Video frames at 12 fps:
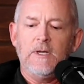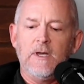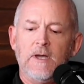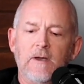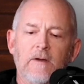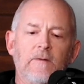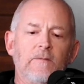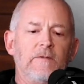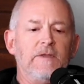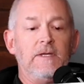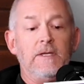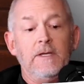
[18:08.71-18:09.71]

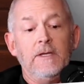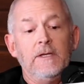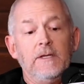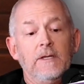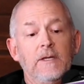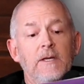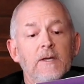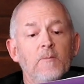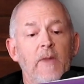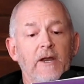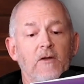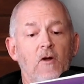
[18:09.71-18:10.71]
the
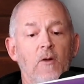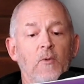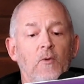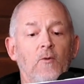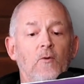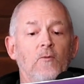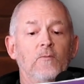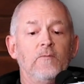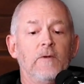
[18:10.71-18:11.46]
metacarpal